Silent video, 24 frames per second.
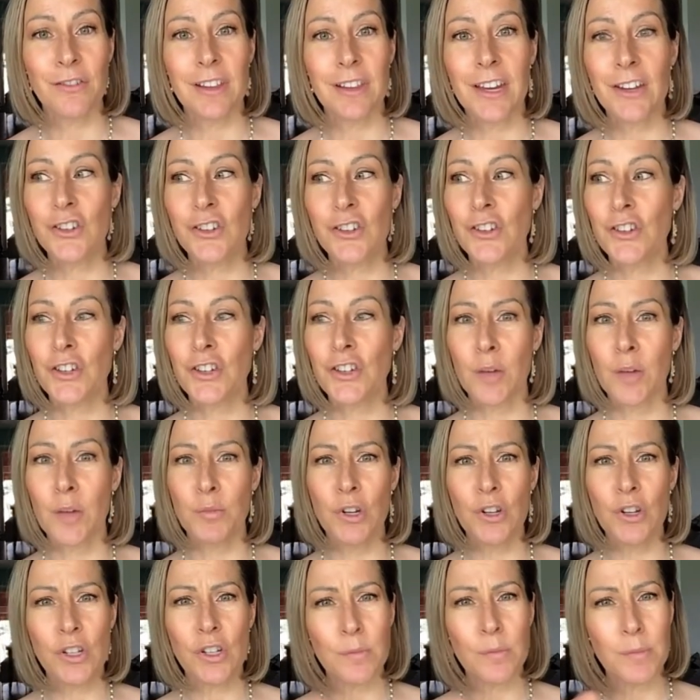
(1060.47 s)
relationship,
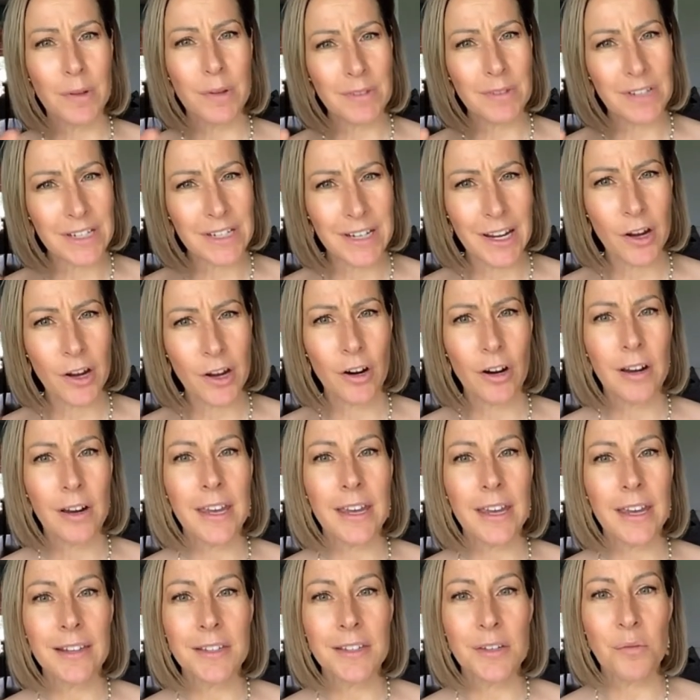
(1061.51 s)
you should be able to take her
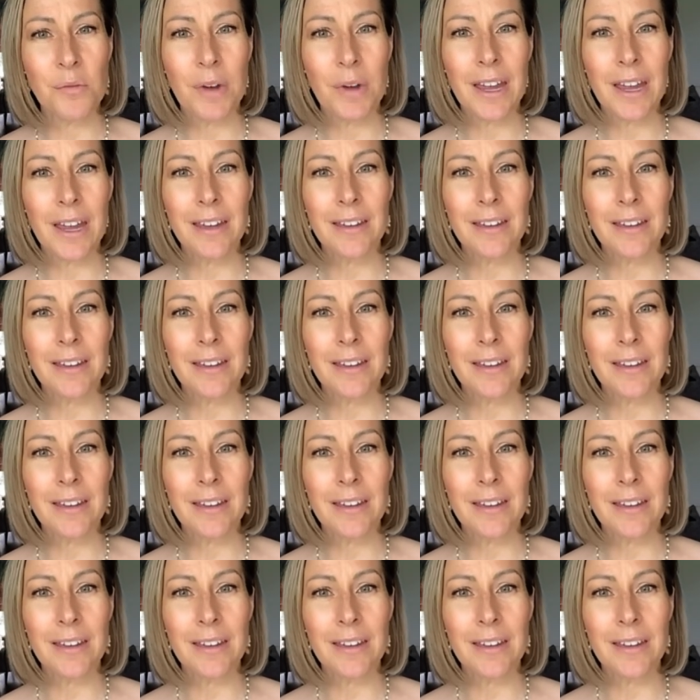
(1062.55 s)
kids away.